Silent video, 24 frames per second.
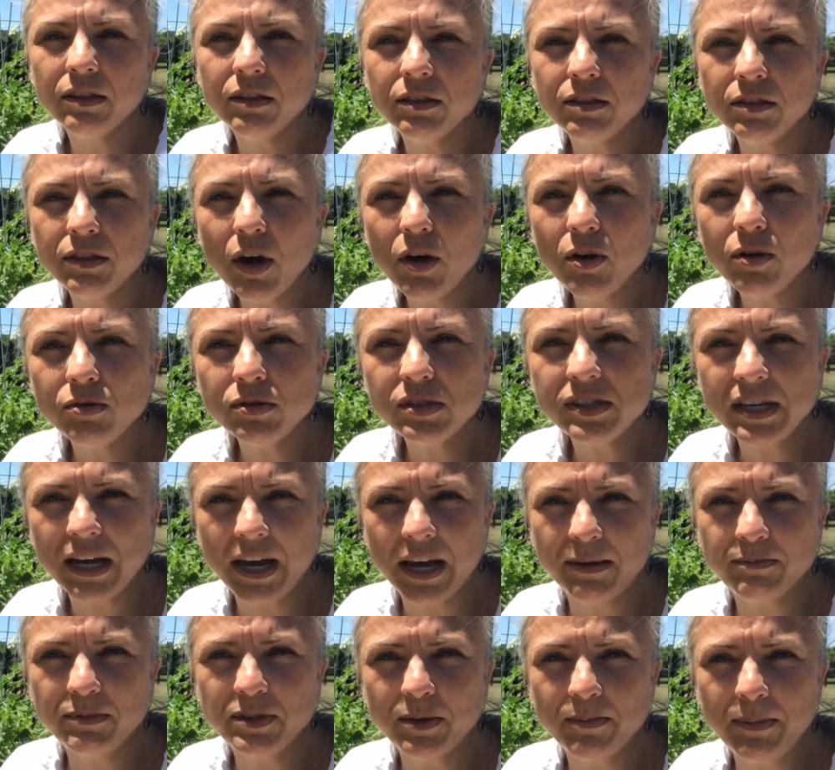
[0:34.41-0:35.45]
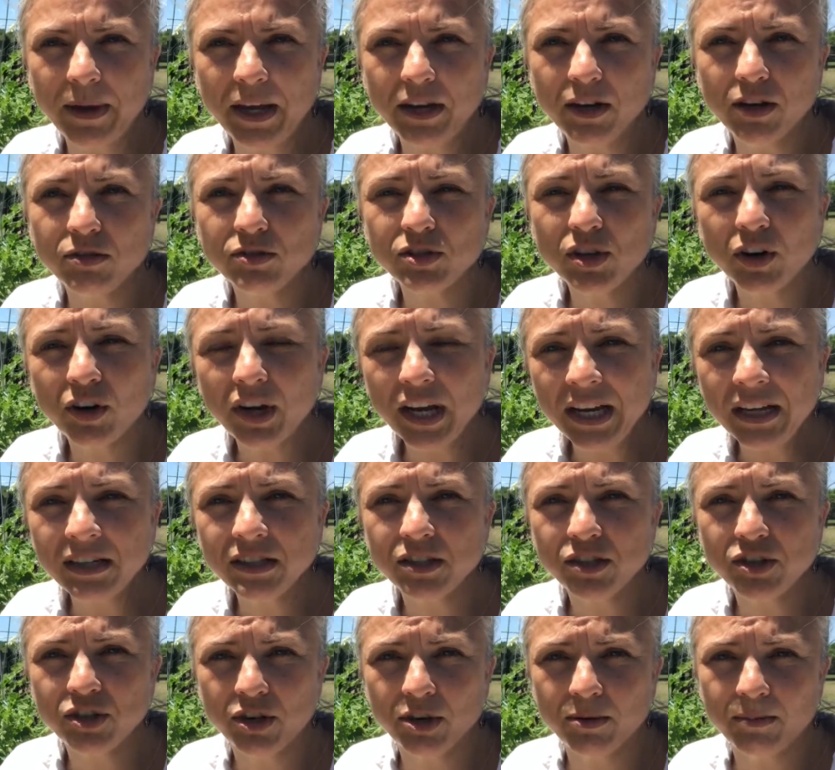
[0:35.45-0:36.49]
Those type tomatoes are
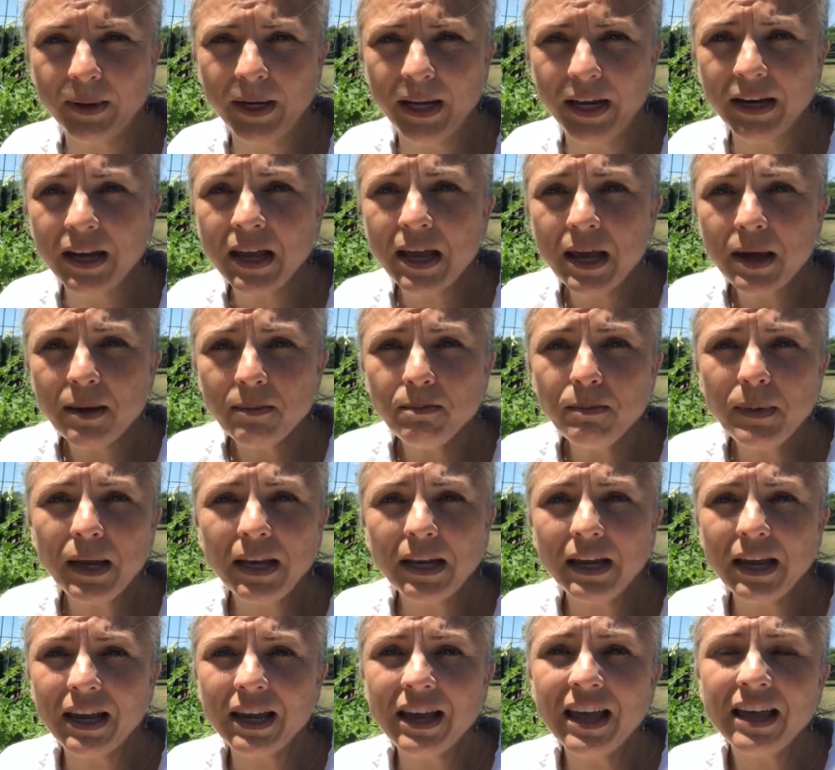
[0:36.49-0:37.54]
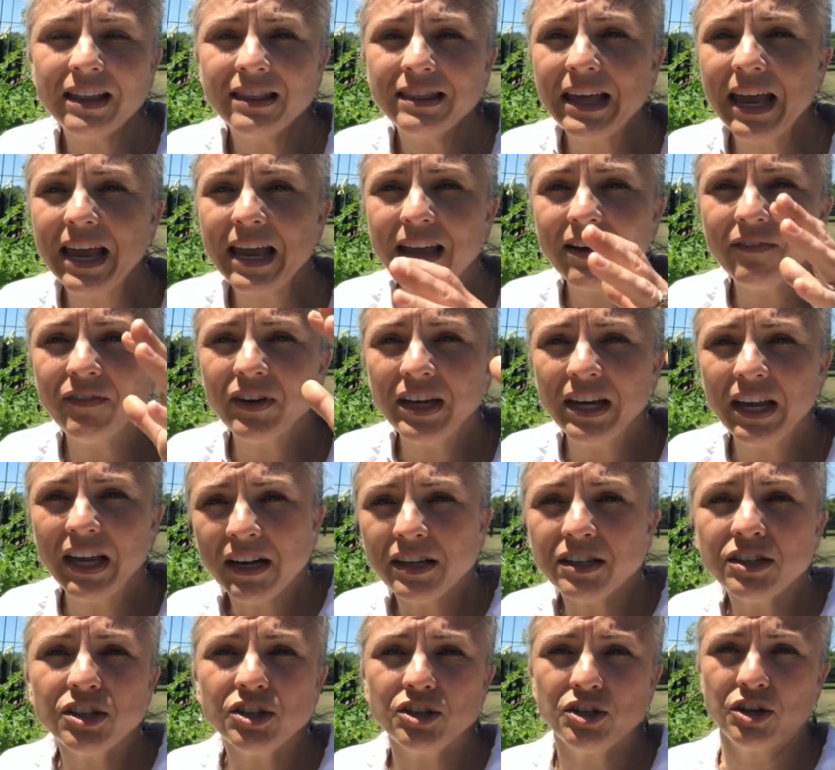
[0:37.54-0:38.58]
indeterminate, meaning they have an
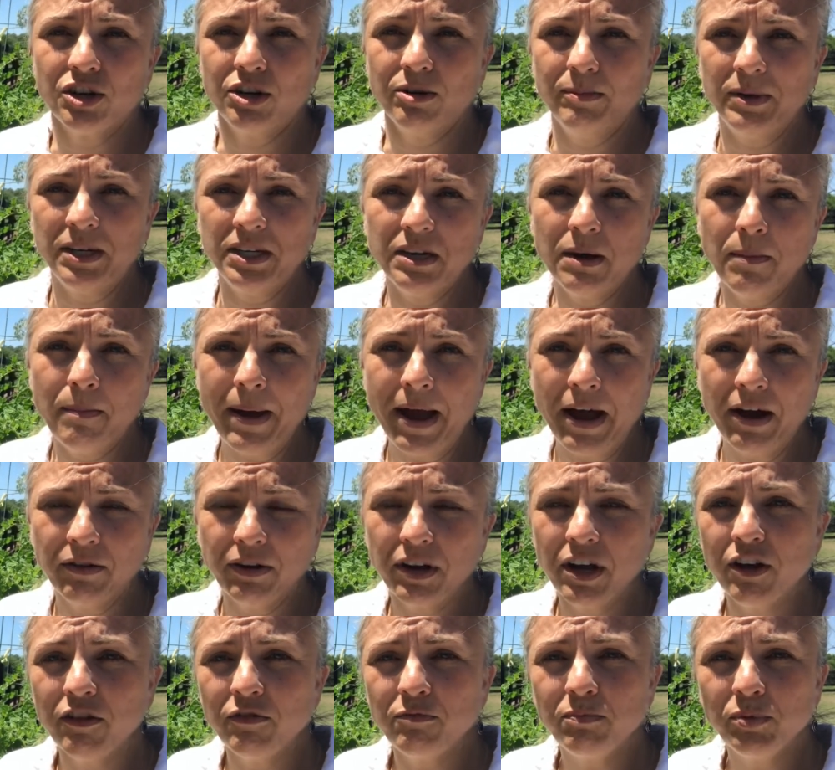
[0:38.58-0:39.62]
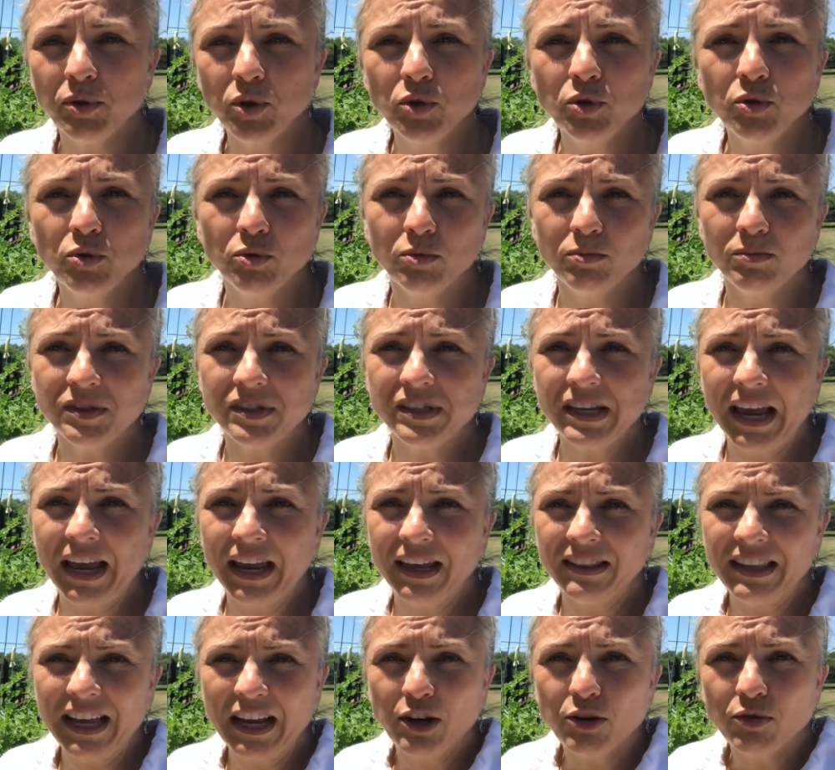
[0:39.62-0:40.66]
undetermined amount of blooms
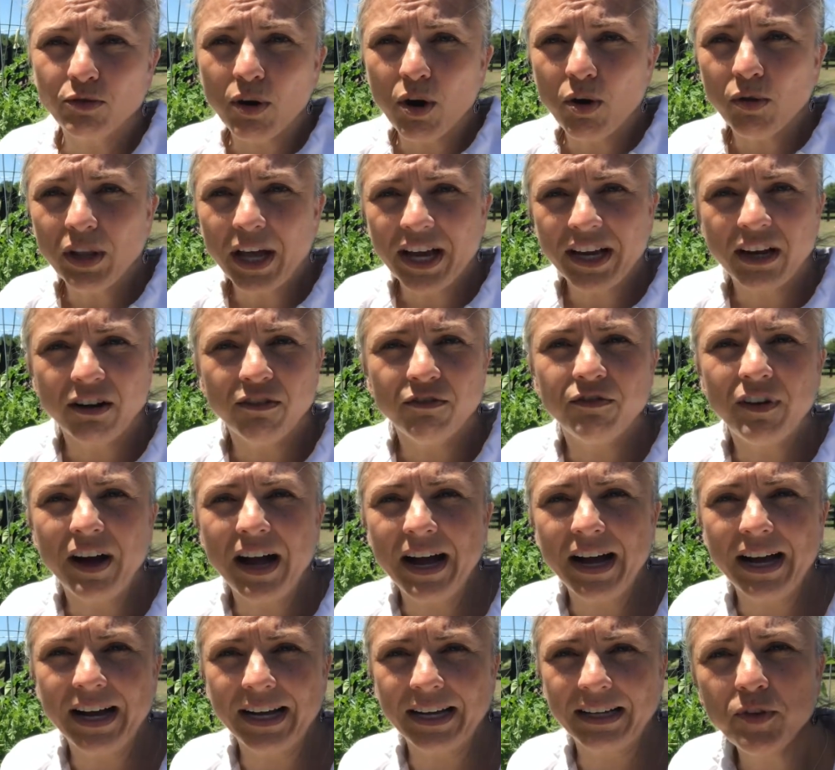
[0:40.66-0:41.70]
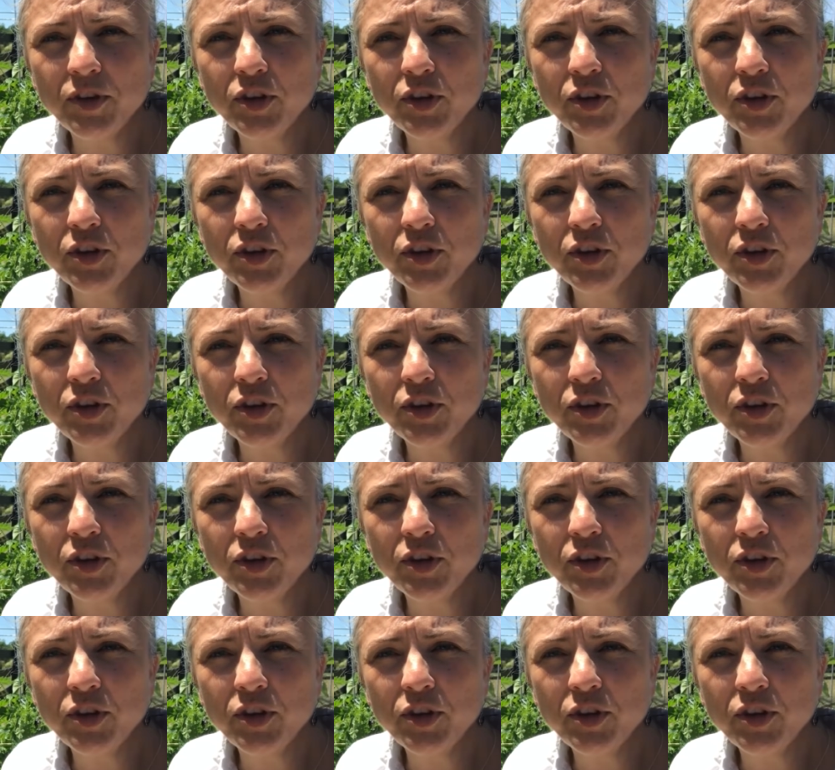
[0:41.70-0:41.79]
and they grow like a vine.